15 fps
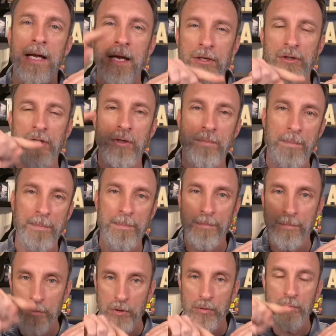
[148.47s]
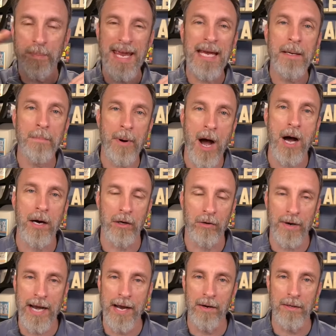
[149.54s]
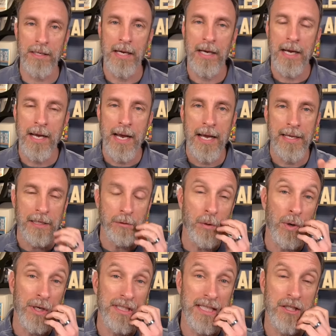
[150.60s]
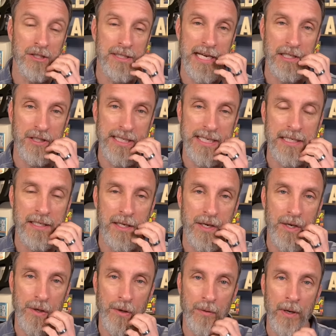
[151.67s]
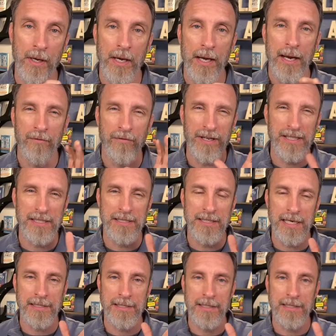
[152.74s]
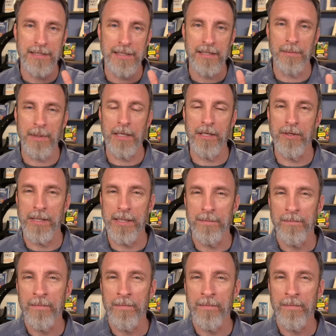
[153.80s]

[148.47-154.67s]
So you you ping pong around, and that's what organizations actually need to do. Fix this next is a system to do it.